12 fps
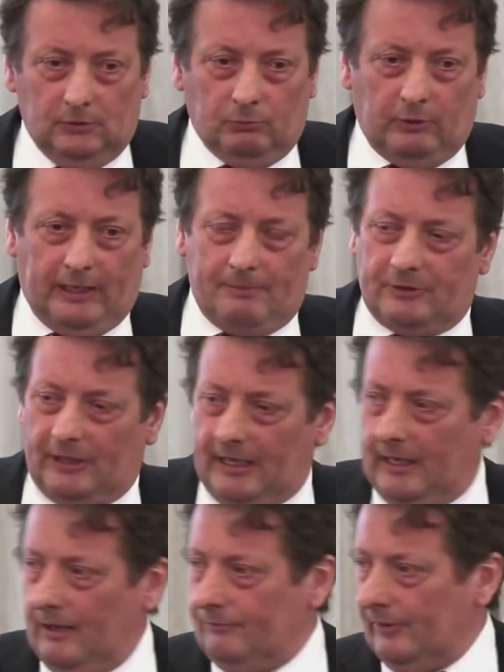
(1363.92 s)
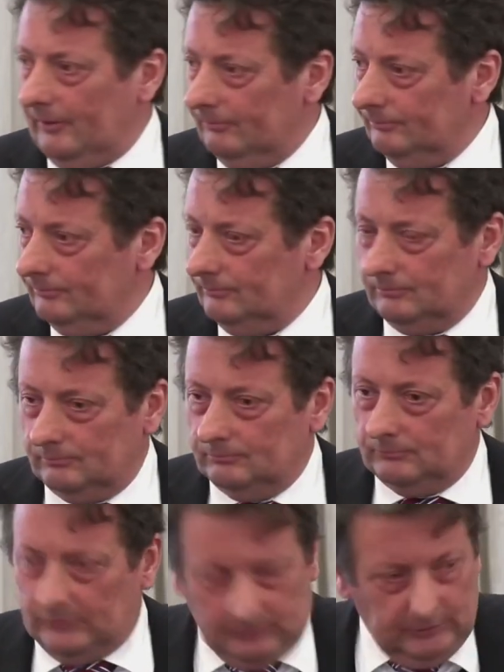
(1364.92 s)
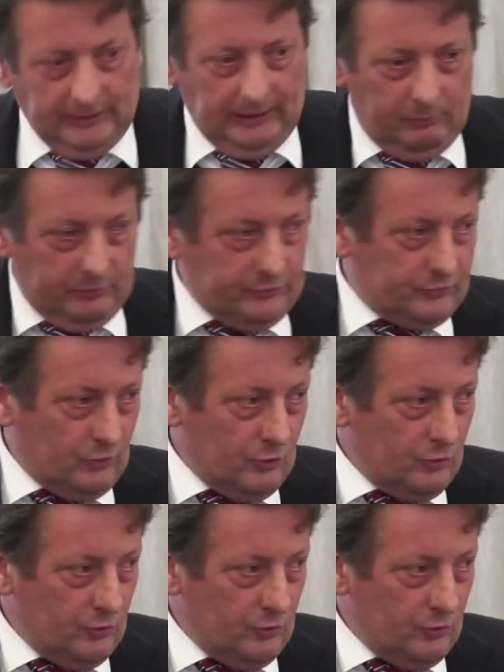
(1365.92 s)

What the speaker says: What happened to that heifer? He was